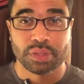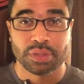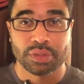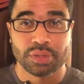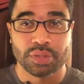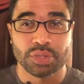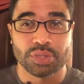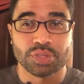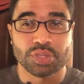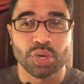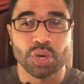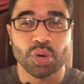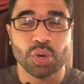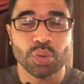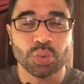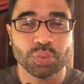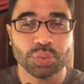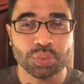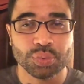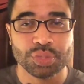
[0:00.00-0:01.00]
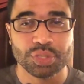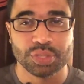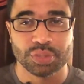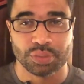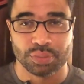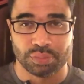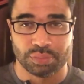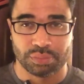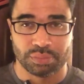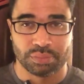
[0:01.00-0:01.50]
the total
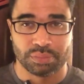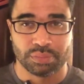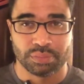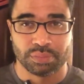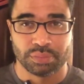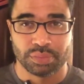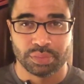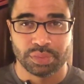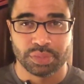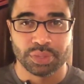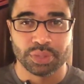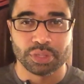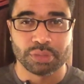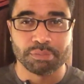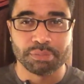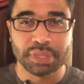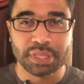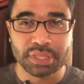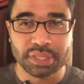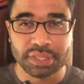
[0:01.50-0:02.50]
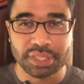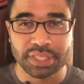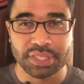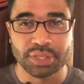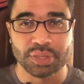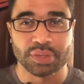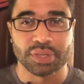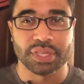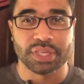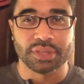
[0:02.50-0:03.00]
you, your ability,
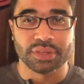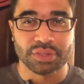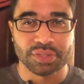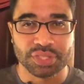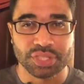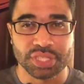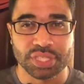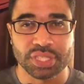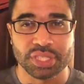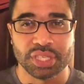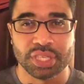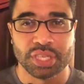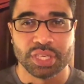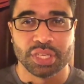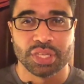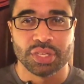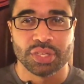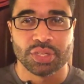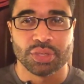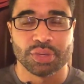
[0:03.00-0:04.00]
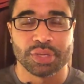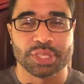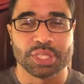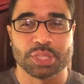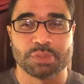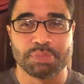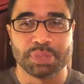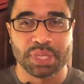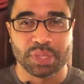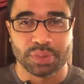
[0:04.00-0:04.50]
your energy, your
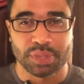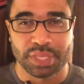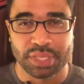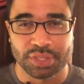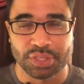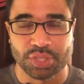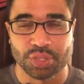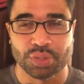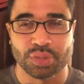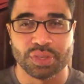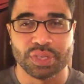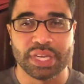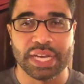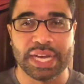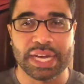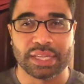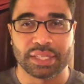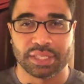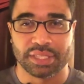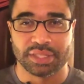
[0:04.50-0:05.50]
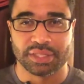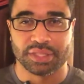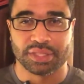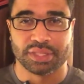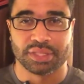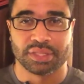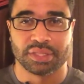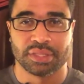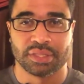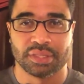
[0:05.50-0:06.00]
experience, your
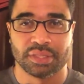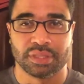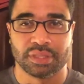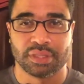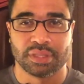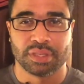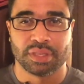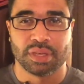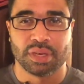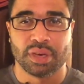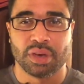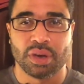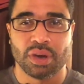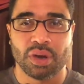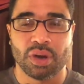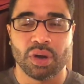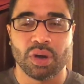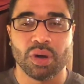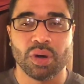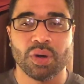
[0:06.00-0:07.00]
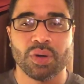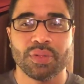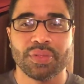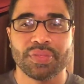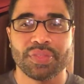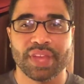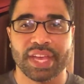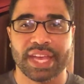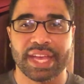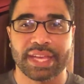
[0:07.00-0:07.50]
knowledge, all
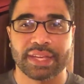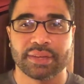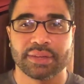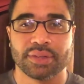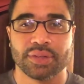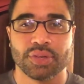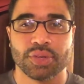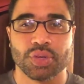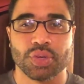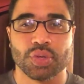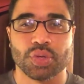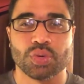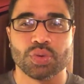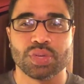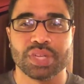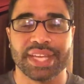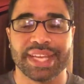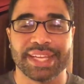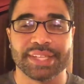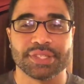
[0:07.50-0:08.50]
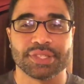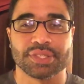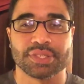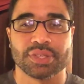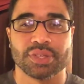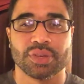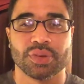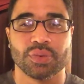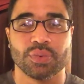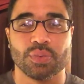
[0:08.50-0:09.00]
that creates
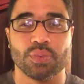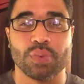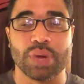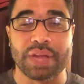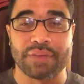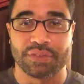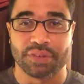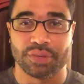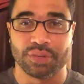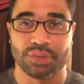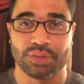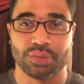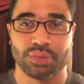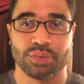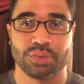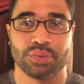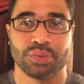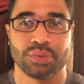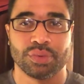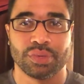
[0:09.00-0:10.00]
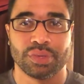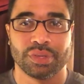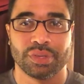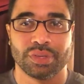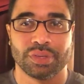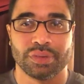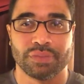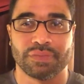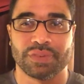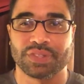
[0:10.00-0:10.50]
revenue
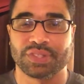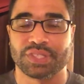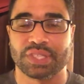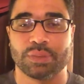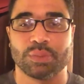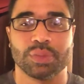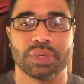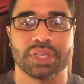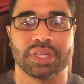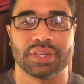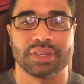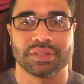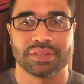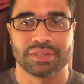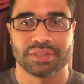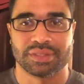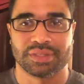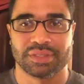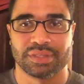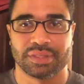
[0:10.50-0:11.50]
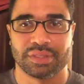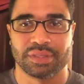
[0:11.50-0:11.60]
for someone else,